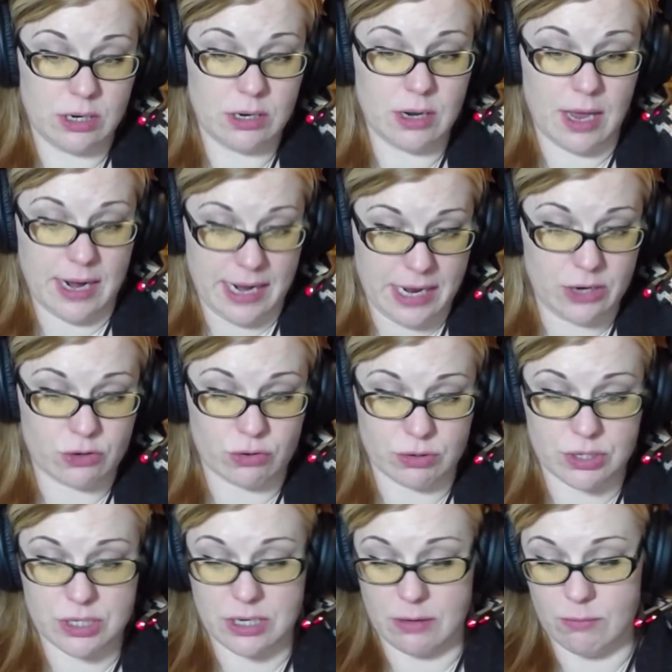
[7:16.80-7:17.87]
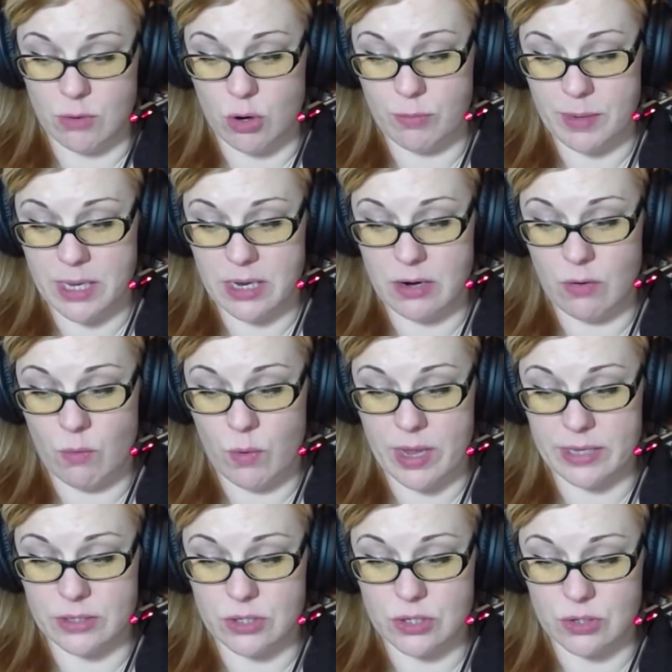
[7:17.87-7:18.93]
an interesting moment
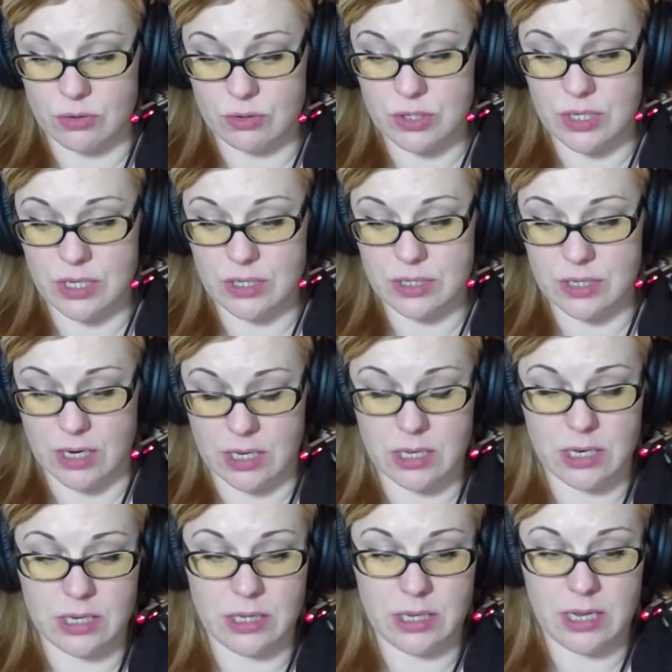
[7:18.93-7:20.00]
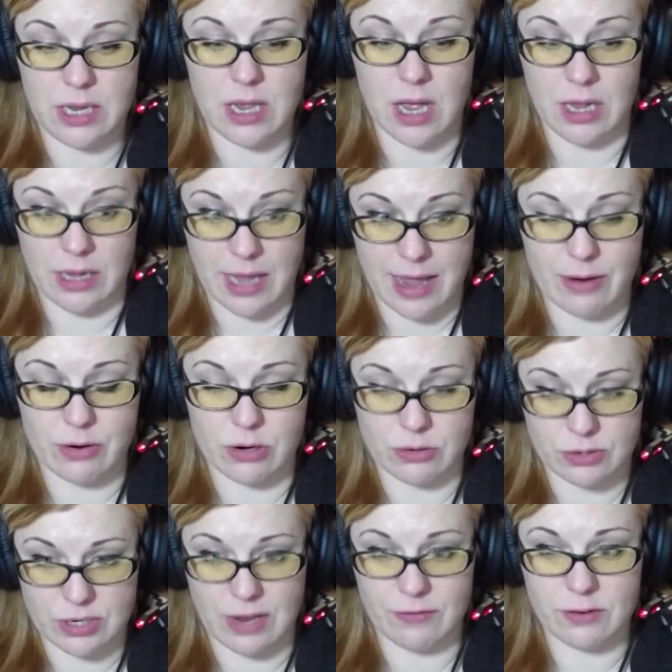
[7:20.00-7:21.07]
when Cersei suddenly allowed
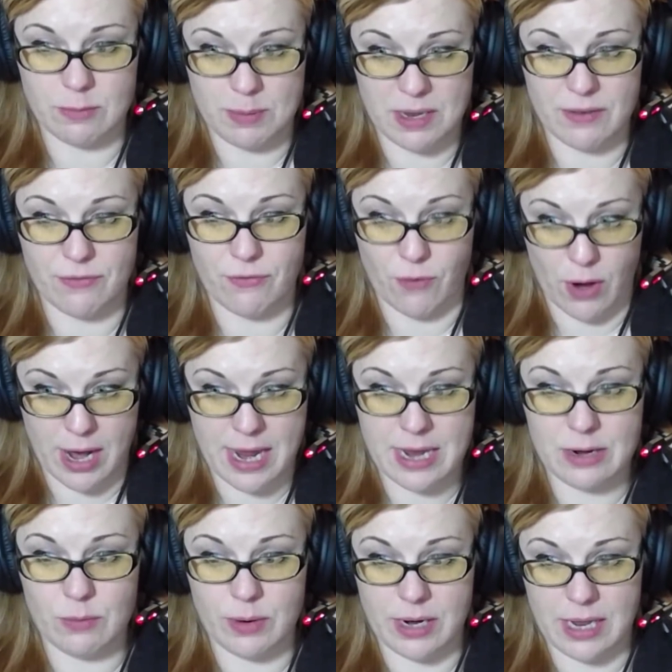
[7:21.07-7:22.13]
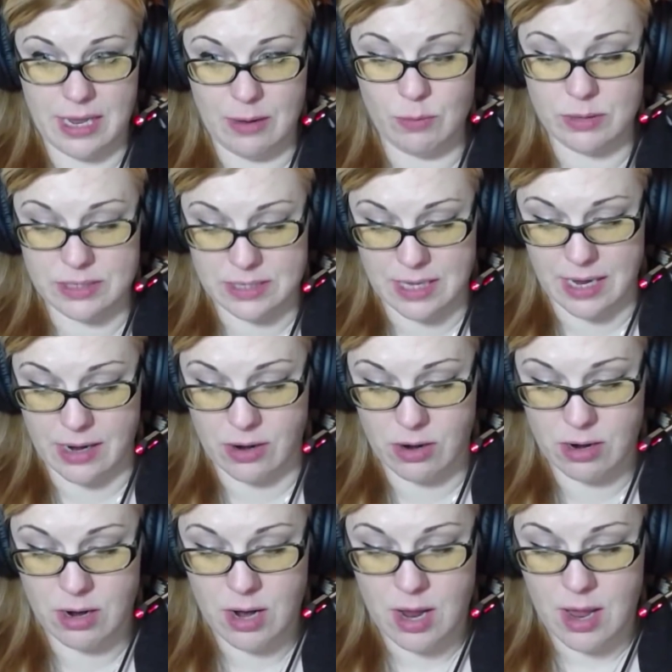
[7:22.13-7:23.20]
herself to be afraid when he was
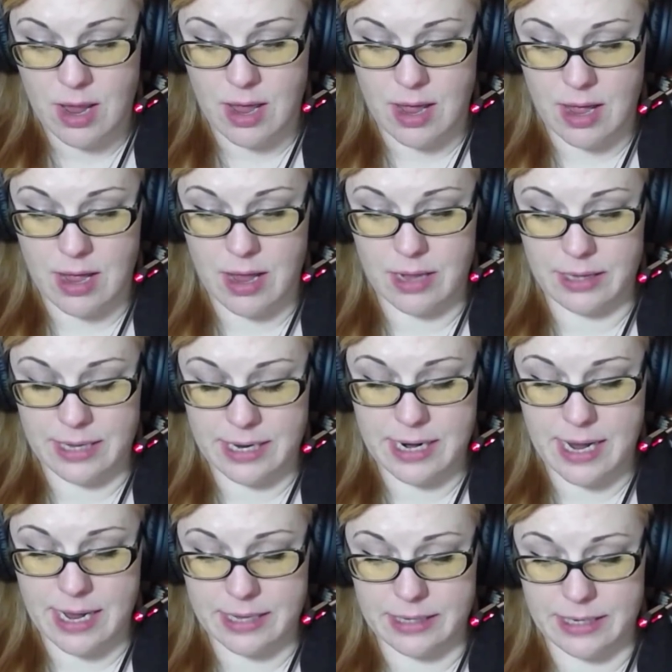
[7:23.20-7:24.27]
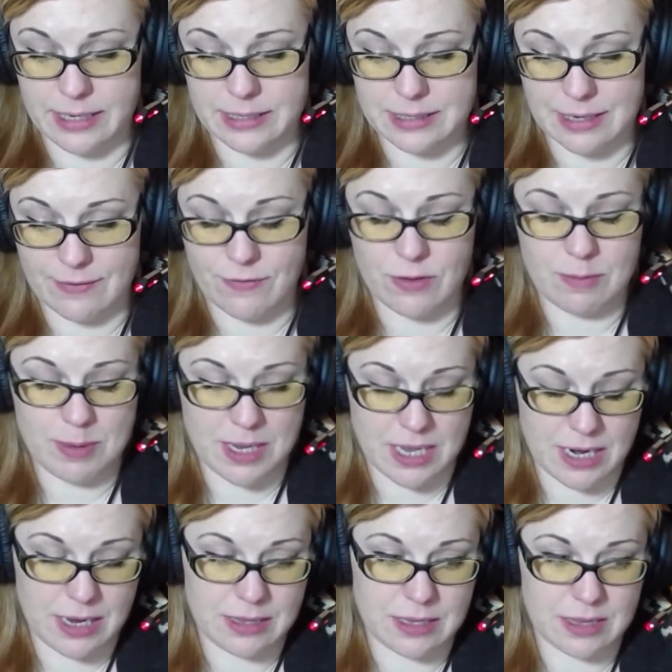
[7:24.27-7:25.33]
there. Lena Headley has said from the
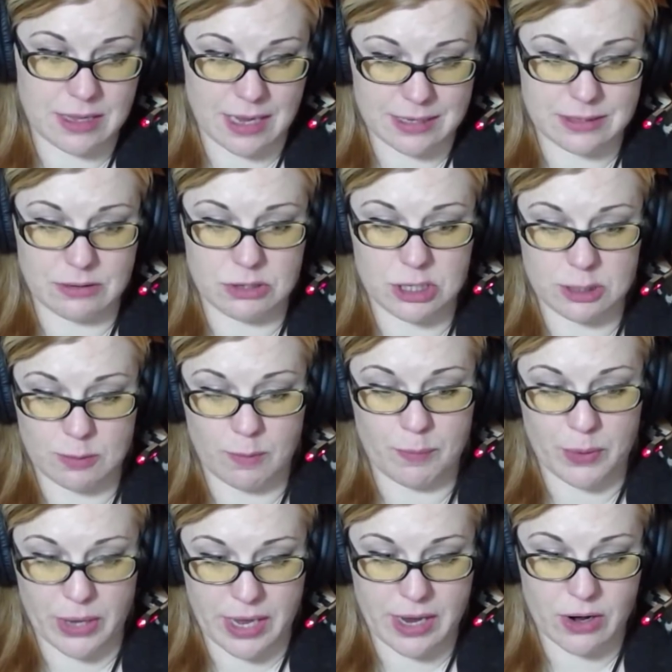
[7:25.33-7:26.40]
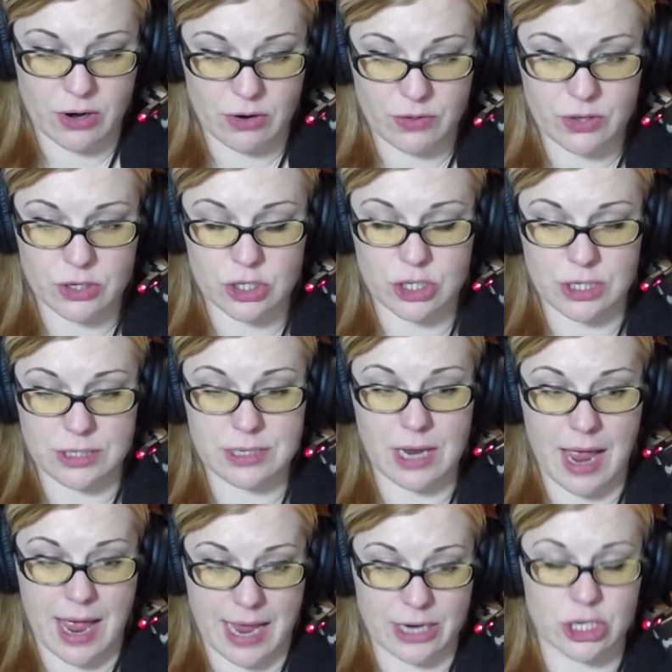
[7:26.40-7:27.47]
beginning that that's how she's been playing her, that she's
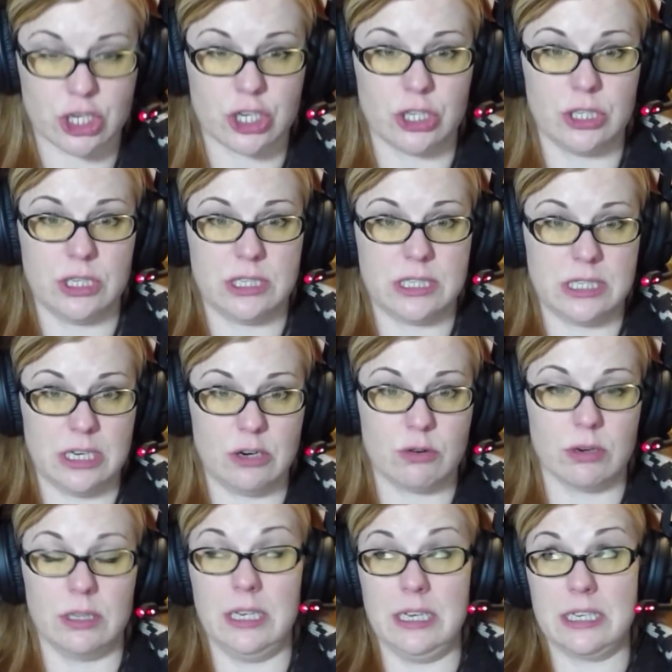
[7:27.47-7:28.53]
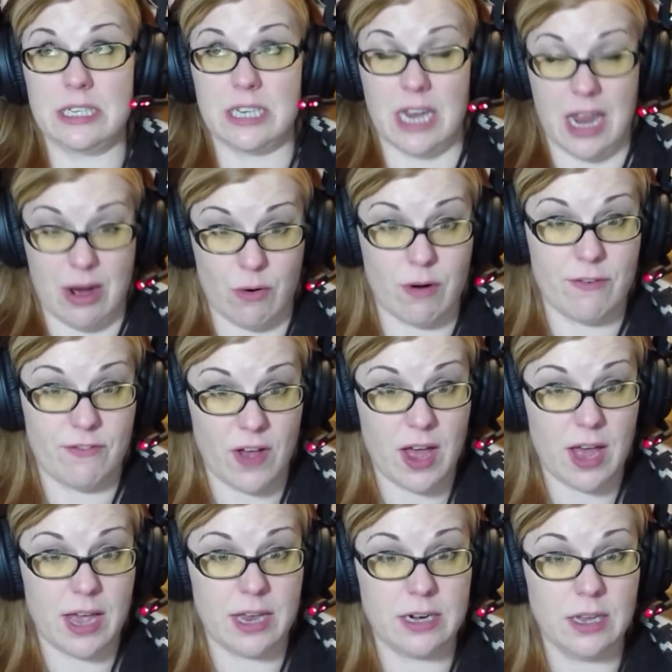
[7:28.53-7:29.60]
actually secretly
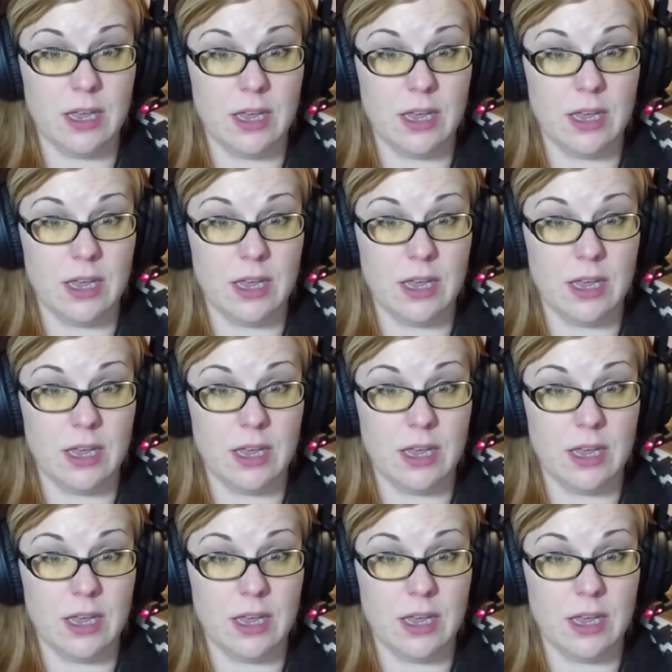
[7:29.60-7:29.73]
terrified